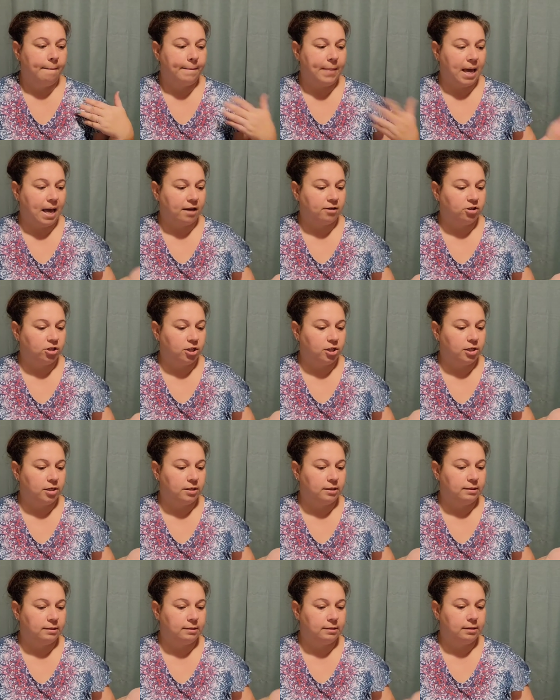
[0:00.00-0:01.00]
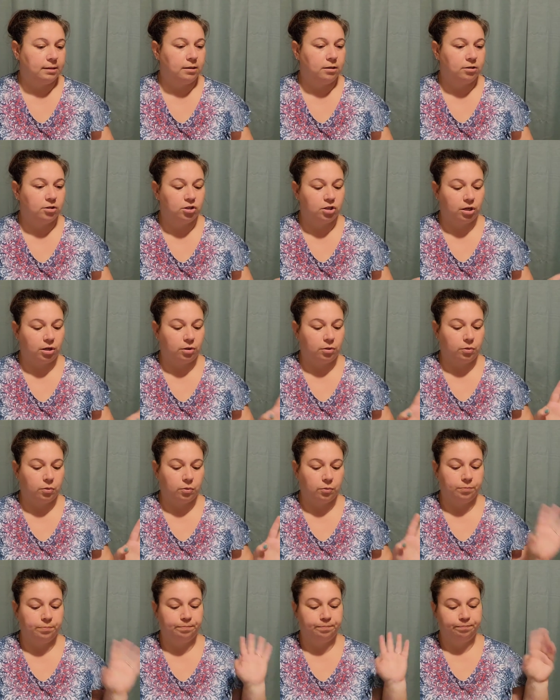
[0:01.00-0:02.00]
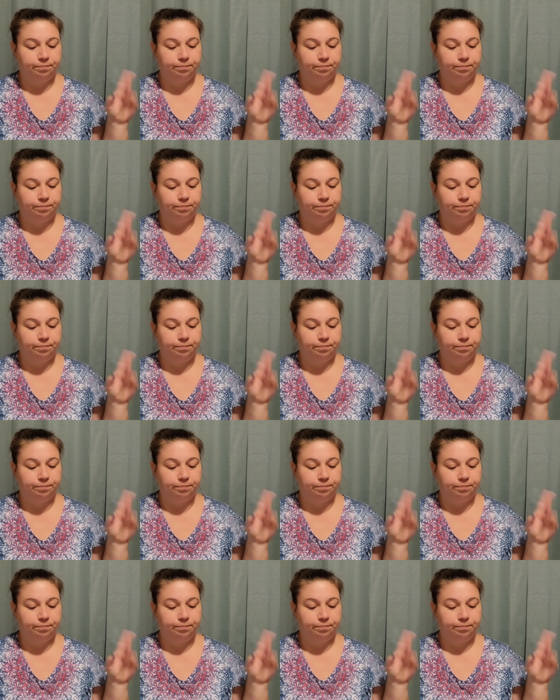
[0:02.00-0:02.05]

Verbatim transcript: patches, so